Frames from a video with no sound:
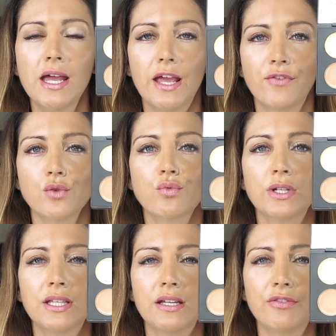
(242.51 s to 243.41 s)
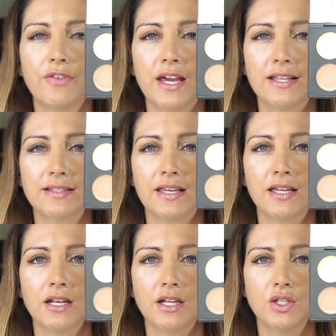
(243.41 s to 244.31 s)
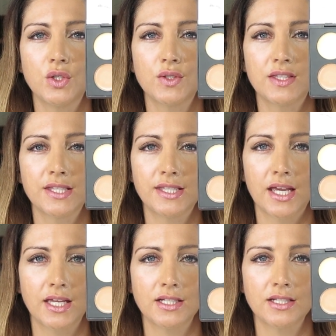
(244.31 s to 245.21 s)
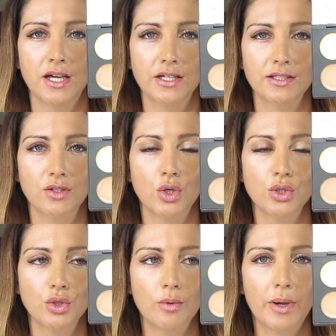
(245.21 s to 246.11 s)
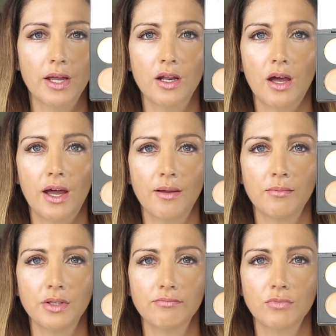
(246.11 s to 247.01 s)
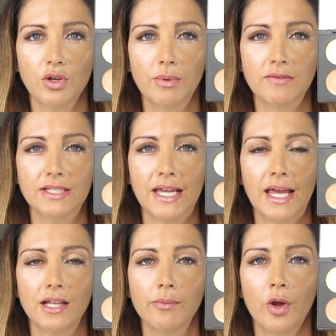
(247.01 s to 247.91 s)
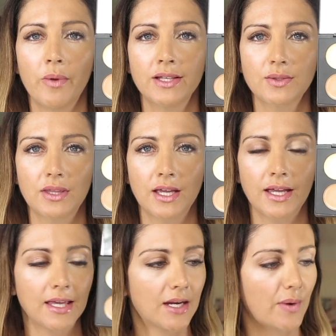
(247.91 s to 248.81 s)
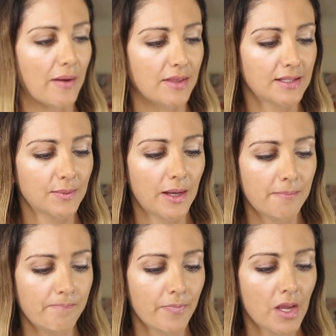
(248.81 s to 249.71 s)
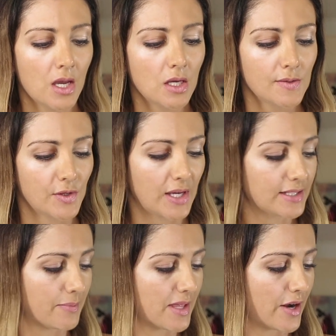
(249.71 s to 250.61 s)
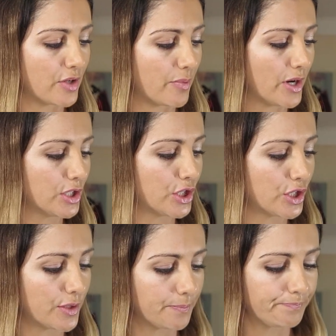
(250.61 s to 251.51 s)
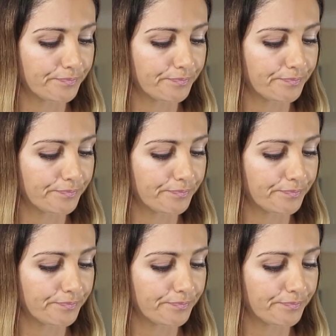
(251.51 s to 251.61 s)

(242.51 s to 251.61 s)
If you're really fair skin, I'd use the second darkest contour, but I'm got a bit of a tan at the moment, so I think I can get away with this one. So get some of that on your brush.